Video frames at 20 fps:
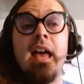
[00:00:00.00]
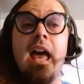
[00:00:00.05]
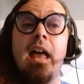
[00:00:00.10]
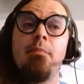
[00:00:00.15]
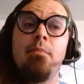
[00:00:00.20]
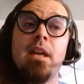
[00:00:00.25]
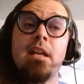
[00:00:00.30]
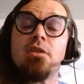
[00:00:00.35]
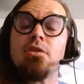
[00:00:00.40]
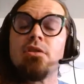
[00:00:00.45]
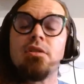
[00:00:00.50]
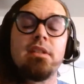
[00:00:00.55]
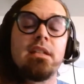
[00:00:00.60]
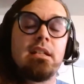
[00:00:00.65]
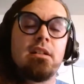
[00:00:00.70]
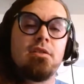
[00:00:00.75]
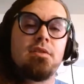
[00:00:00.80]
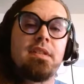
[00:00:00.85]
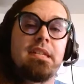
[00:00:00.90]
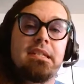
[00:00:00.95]
And make sure
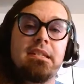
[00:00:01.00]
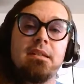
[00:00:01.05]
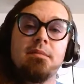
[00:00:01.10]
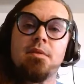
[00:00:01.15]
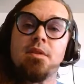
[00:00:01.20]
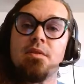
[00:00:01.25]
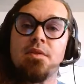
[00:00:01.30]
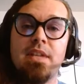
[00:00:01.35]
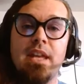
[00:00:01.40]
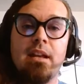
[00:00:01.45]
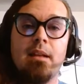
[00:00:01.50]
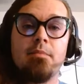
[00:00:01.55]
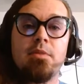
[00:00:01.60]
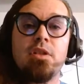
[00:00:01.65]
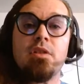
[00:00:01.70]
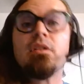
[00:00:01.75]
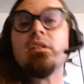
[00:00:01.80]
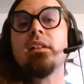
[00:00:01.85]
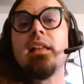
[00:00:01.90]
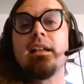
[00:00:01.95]
that your systems are set up
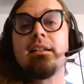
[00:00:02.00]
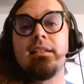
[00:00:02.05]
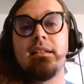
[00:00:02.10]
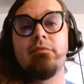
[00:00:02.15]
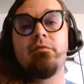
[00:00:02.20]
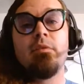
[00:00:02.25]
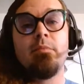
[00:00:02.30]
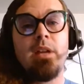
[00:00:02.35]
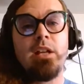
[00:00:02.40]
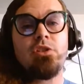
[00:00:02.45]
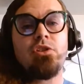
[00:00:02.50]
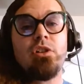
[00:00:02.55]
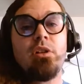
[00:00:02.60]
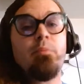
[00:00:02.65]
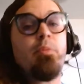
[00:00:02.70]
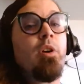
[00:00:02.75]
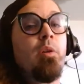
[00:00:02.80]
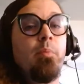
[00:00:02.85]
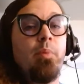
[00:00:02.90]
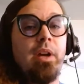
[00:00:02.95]
to collect information
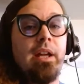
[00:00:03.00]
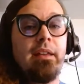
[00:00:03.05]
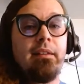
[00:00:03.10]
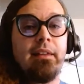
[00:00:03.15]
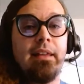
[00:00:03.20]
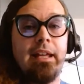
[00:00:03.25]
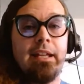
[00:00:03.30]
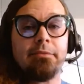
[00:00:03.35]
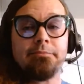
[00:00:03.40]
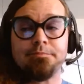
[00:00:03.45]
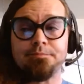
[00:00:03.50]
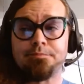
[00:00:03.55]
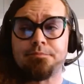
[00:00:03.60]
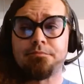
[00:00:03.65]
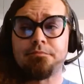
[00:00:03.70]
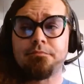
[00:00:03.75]
appropriately.